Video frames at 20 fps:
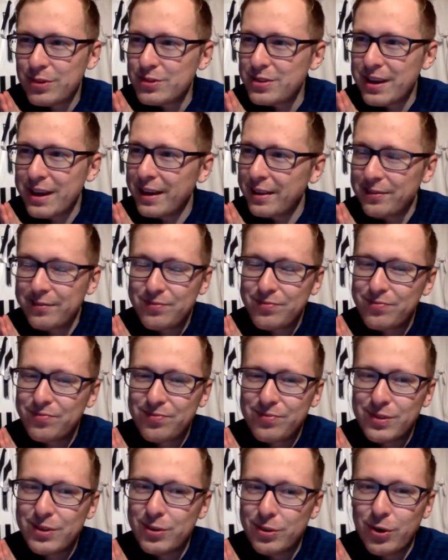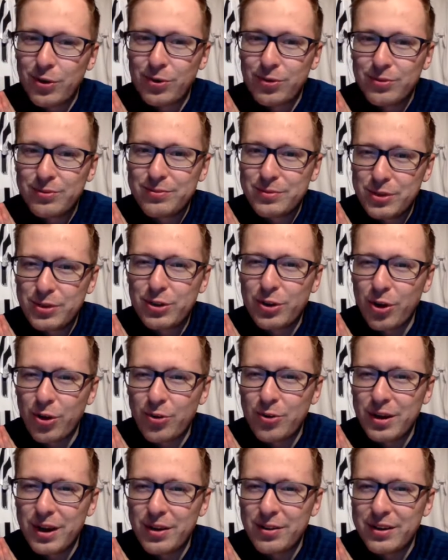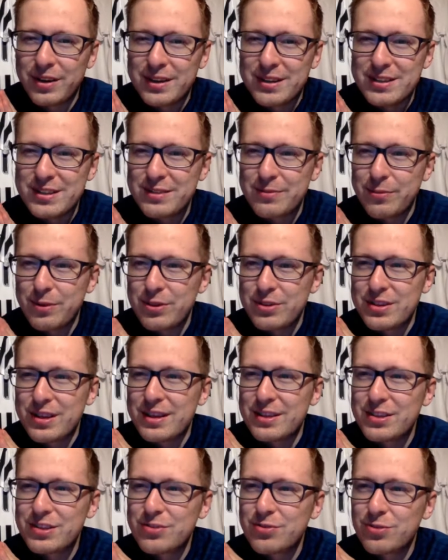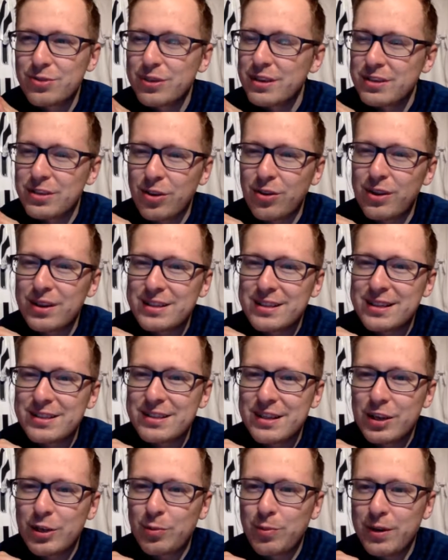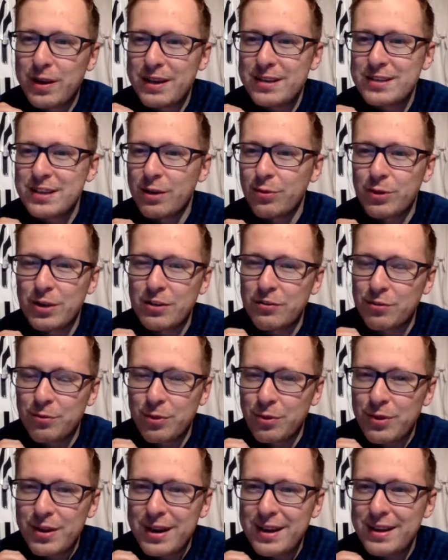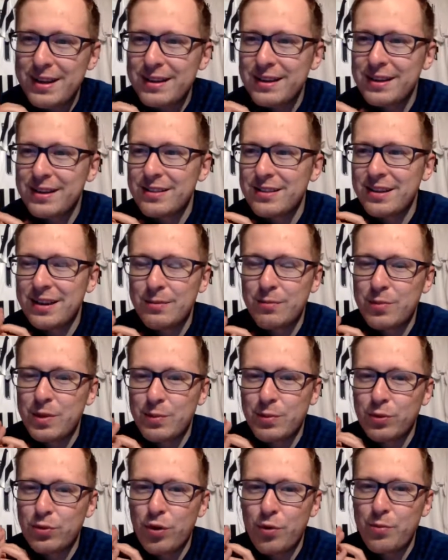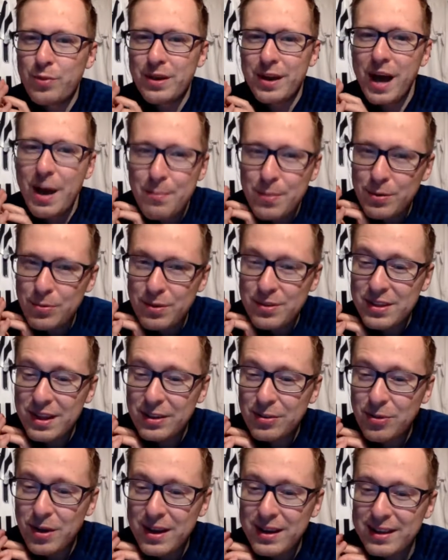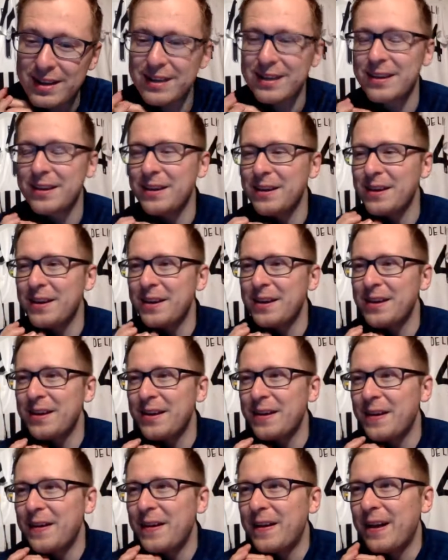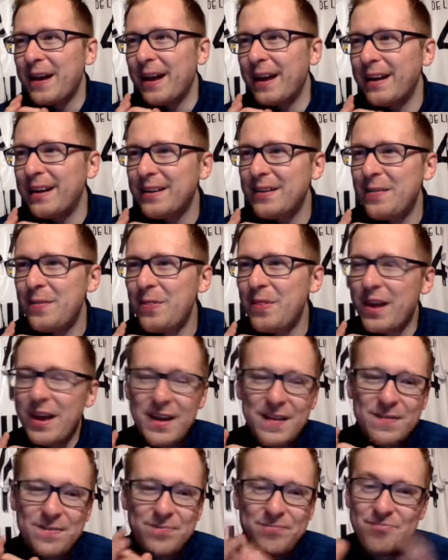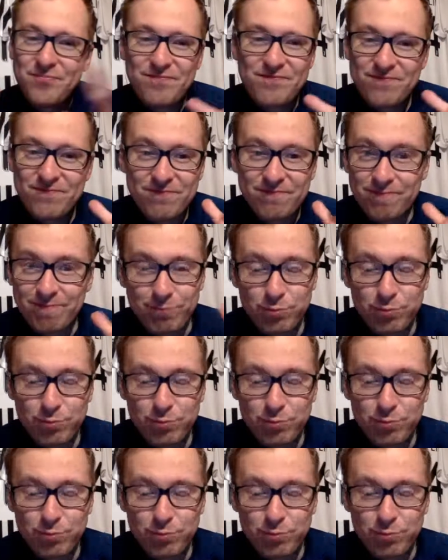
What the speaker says: yeah. You know how it is, because as long as Cristiano plays, I will give him a rating, and then people won't be happy with that rating, and then